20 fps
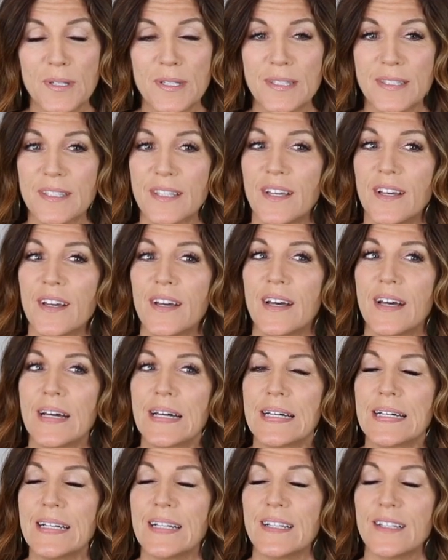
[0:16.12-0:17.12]
was
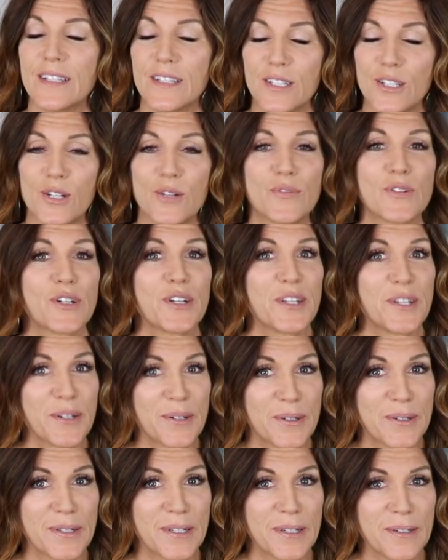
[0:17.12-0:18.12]
a little over a
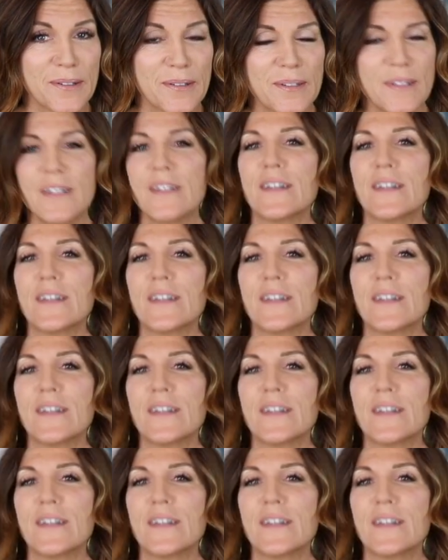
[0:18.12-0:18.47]
year ago.